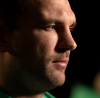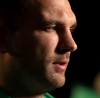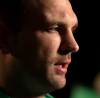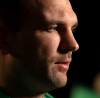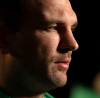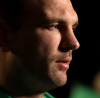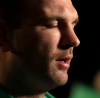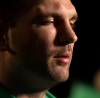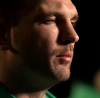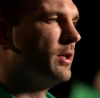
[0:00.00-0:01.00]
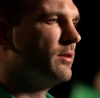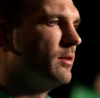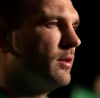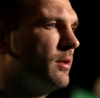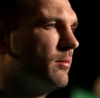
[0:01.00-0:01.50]
that's on me
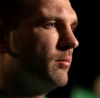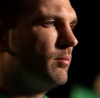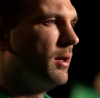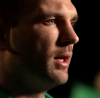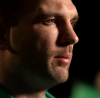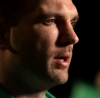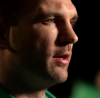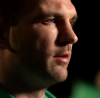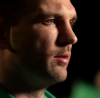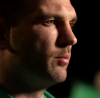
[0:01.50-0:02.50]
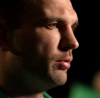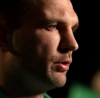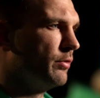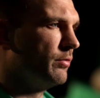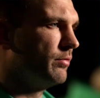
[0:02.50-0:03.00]
to play better and
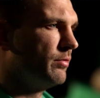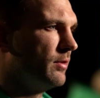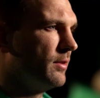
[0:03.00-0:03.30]
improve